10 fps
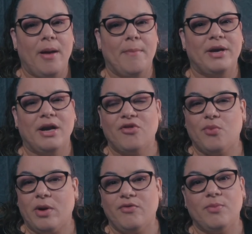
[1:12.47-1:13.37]
but it is
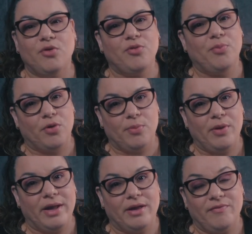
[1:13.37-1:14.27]
one of the most portable
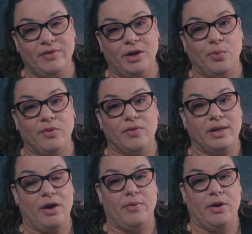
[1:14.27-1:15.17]
and convenient ones to
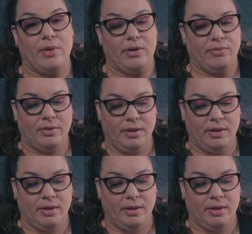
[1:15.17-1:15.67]
carry around.